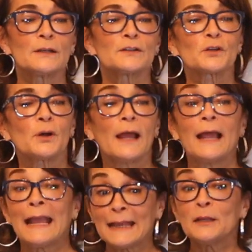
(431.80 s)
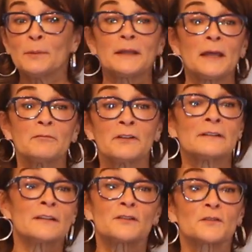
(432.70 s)
So, and he became
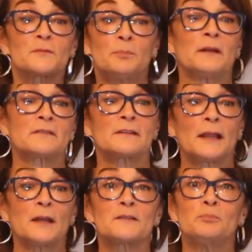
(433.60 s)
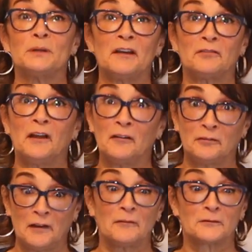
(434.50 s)
Vin Diesel's his
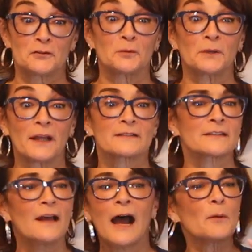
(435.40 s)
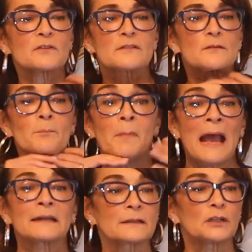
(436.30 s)
BFF after Triple X. I was
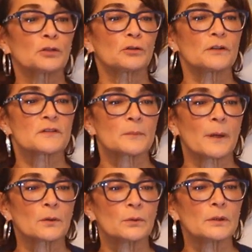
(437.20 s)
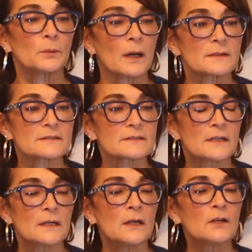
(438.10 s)
madly curious about who he was.
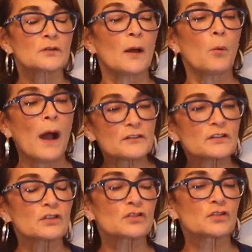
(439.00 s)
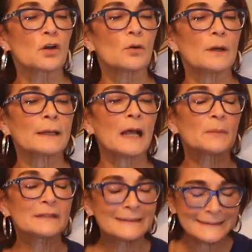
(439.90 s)
So I watched this show and
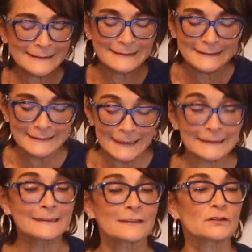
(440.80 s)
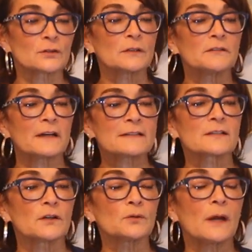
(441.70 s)
I'm addicted to it. If I
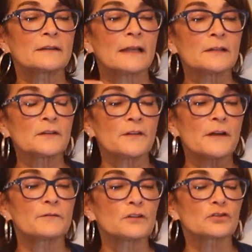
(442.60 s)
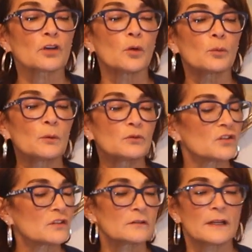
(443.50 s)
tell you at the end of every show, we would
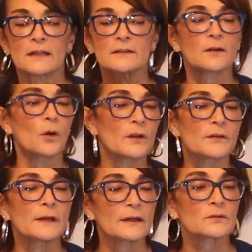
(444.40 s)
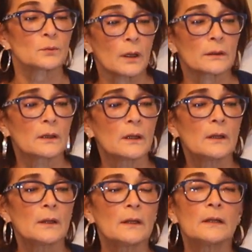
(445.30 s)
just let it go to the next one.
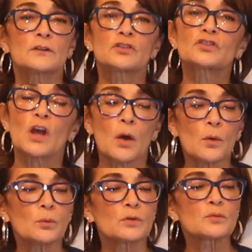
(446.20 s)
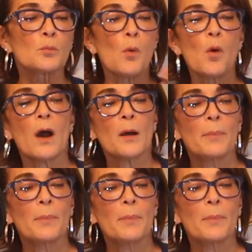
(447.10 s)
The show was more